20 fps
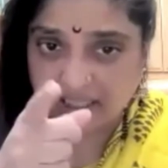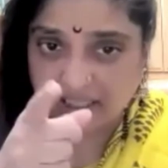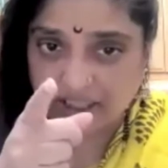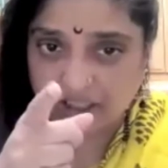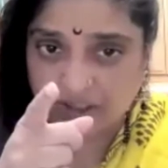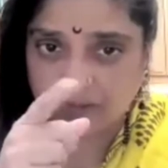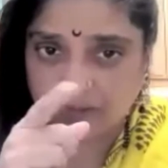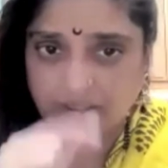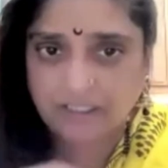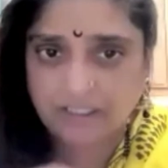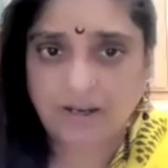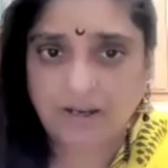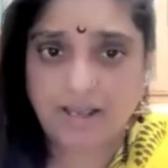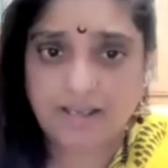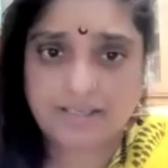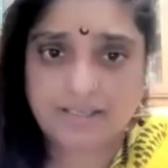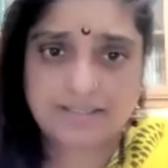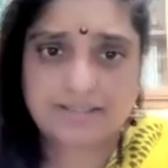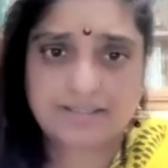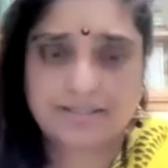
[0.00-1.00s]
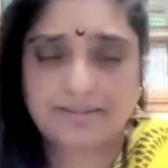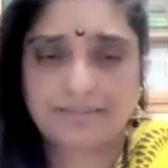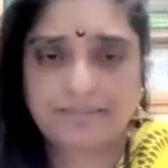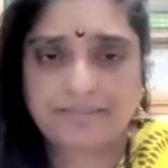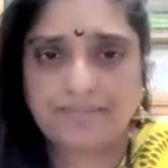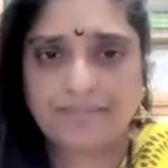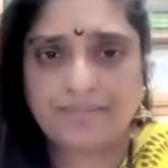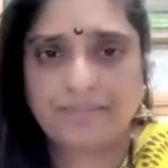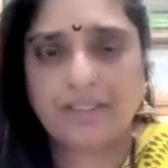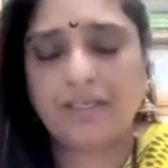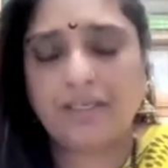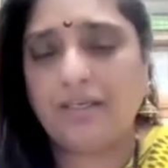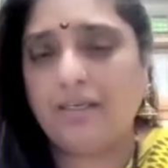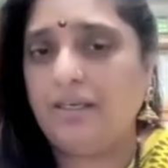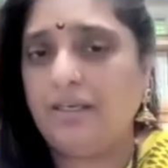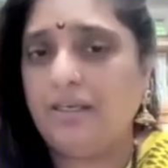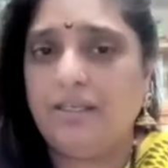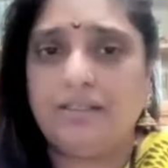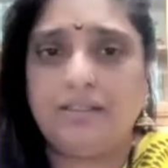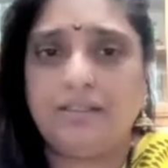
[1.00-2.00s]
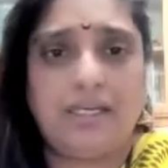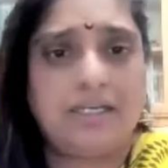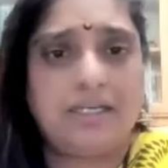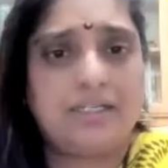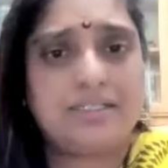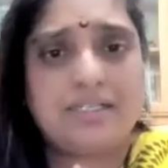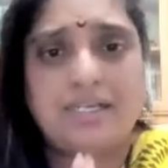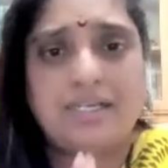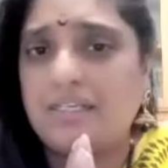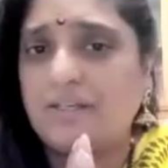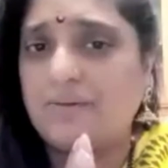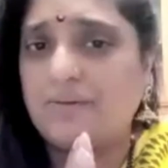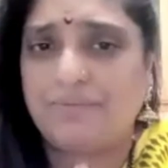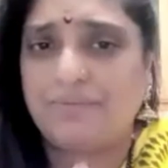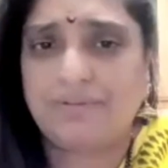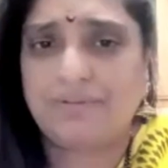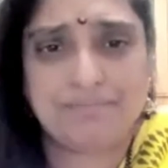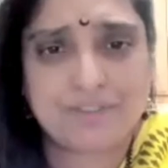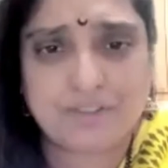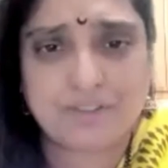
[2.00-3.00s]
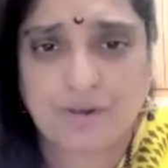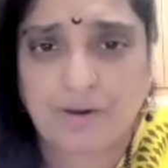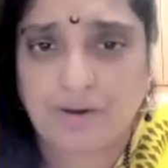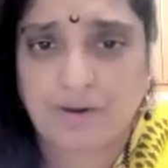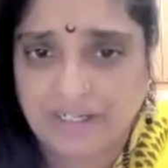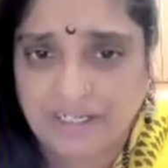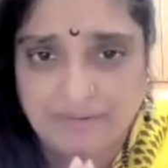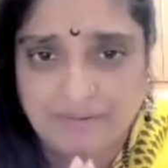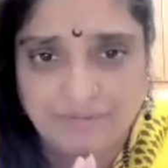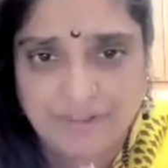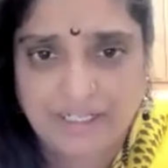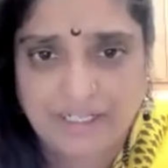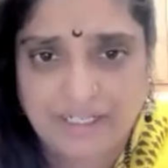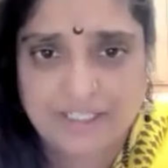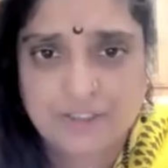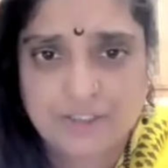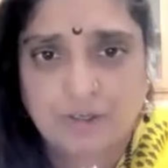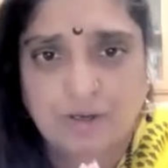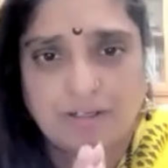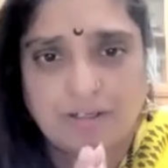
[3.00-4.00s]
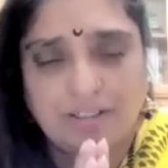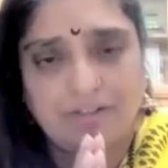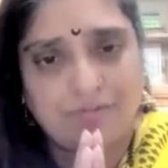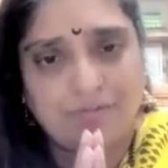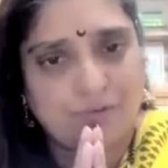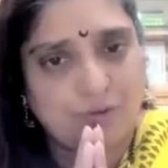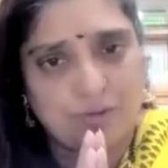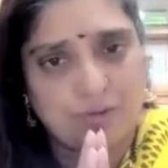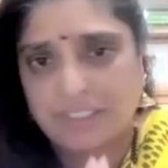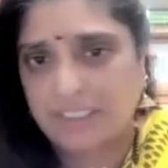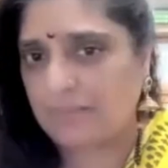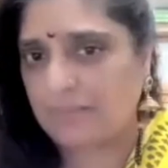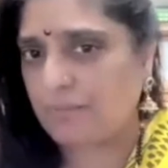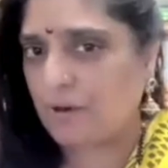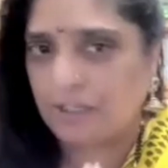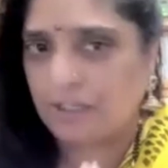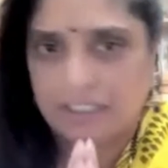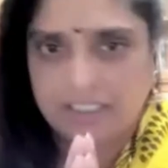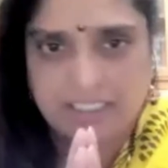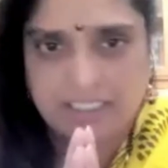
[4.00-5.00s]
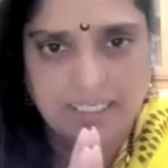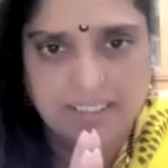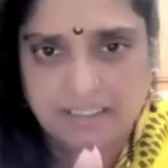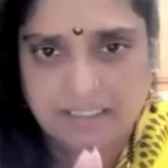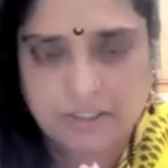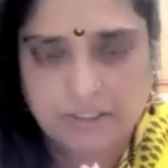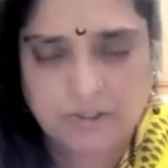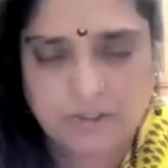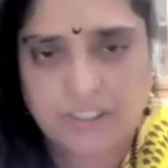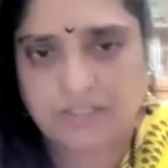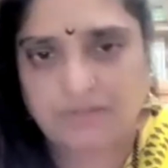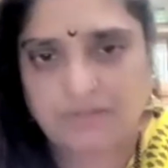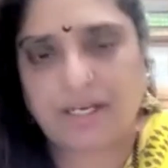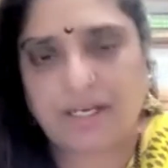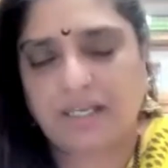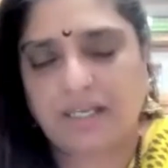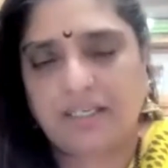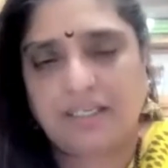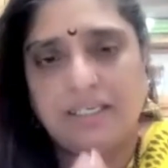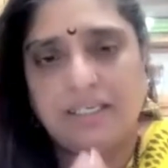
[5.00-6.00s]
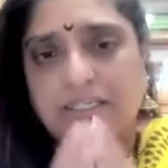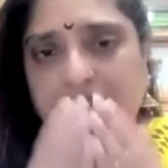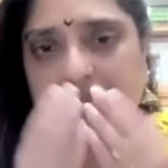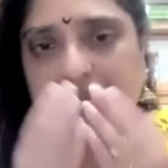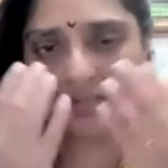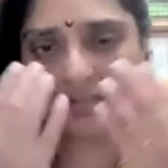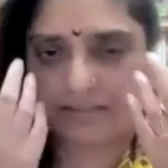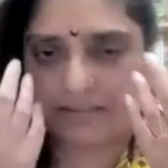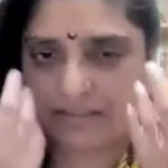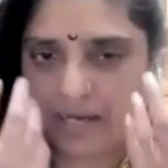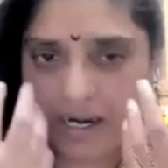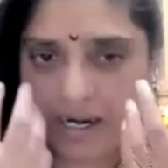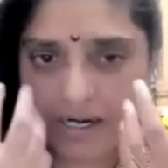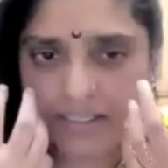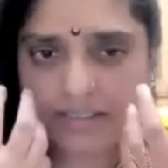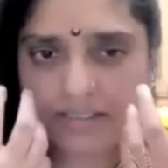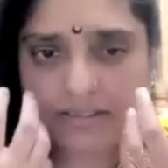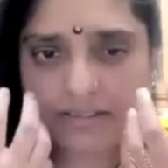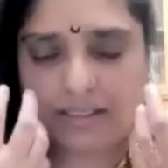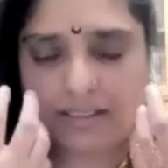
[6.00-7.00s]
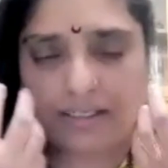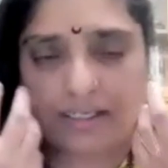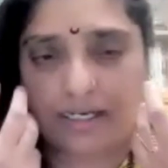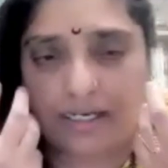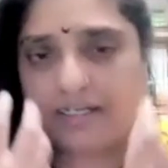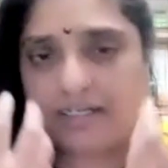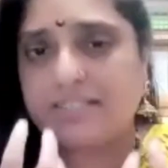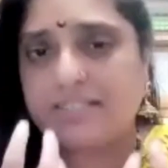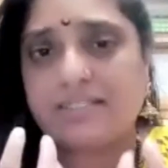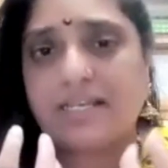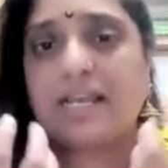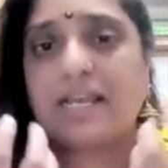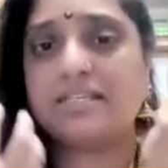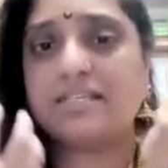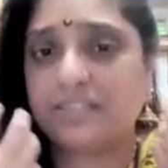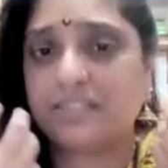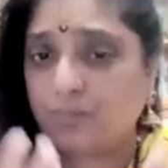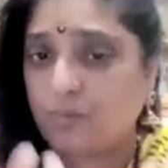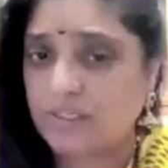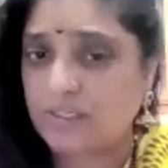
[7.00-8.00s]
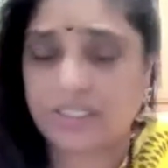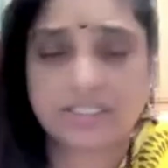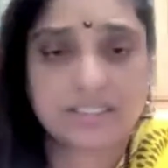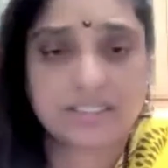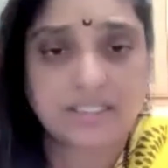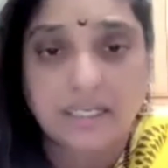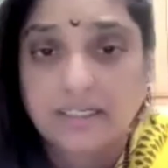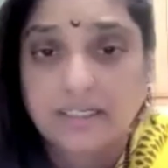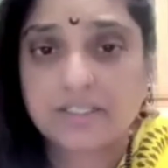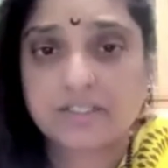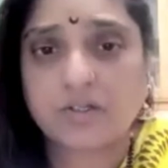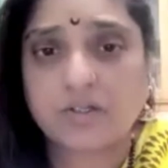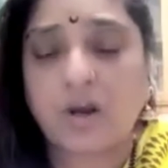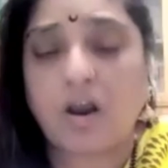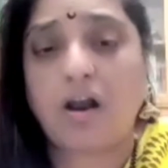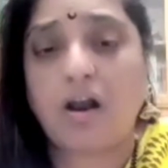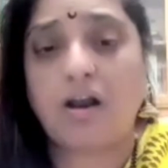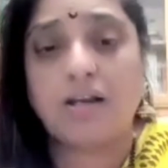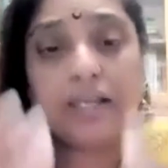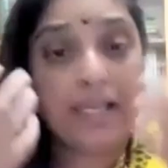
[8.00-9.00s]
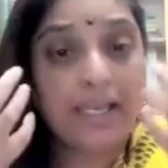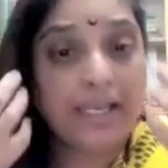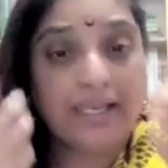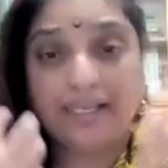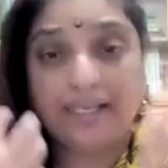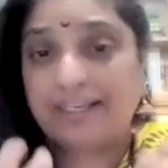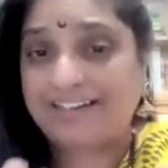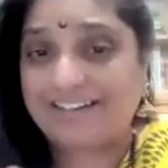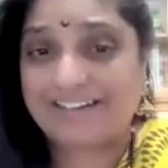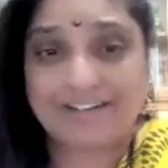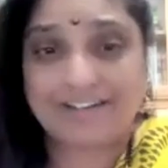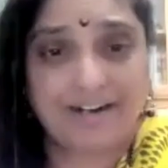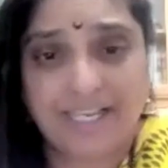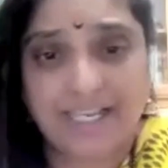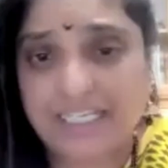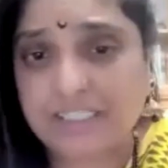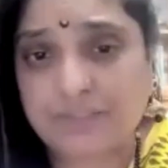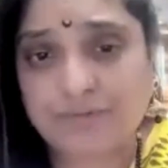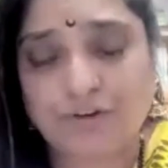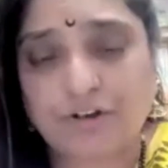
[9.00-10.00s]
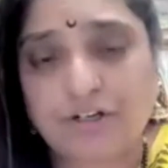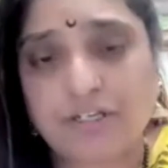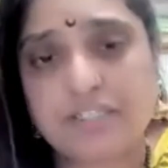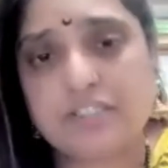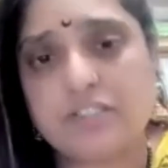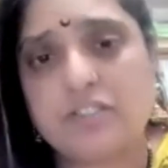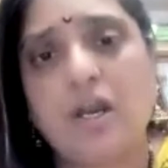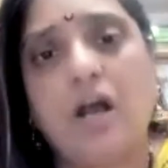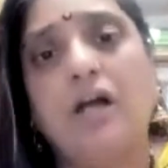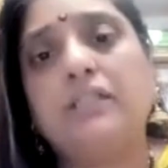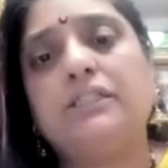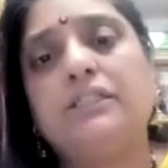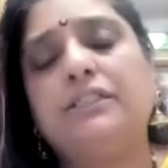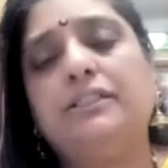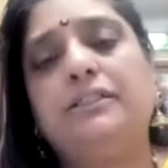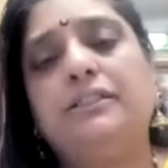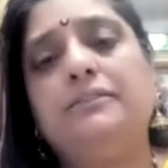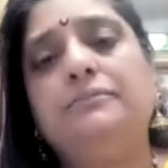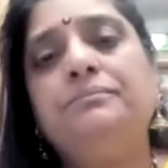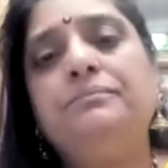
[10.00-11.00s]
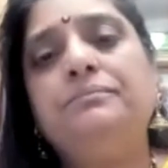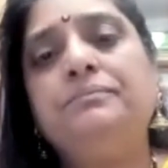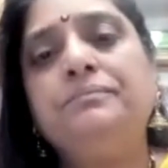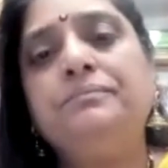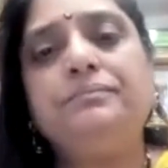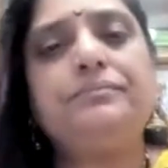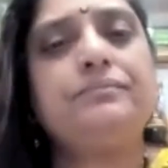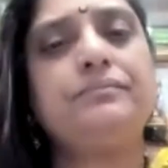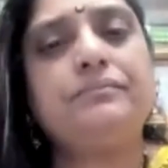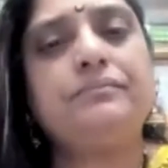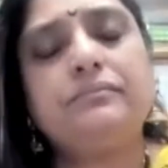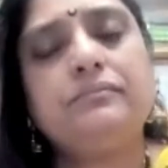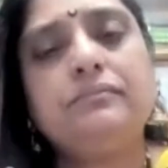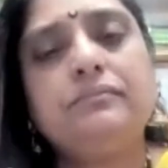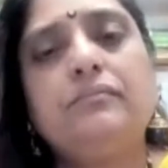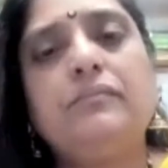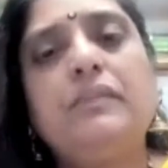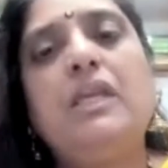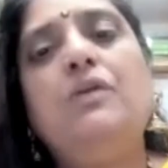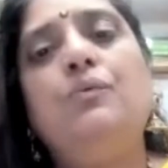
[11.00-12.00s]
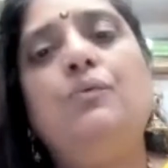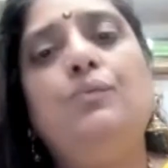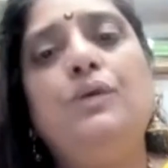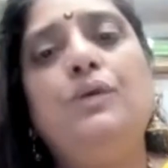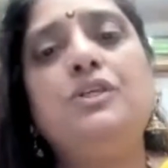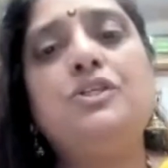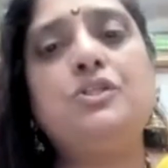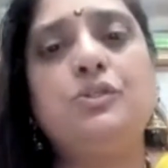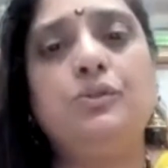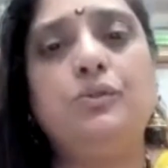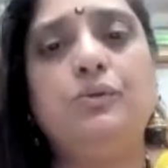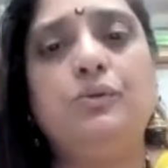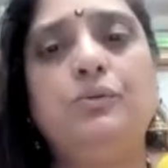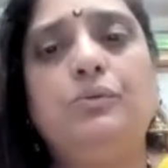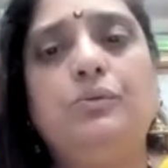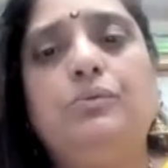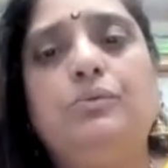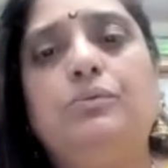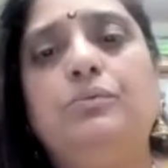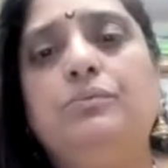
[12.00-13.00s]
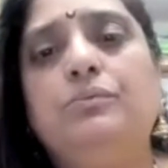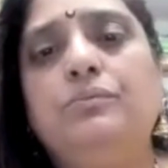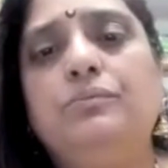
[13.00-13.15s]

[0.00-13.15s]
"You are the cause." Daksha, like, "I'm sorry, I'm very sorry." Of course, he apologizes to Shiva. He understands that what he has done is wrong. He cries for his daughter, Vishnu,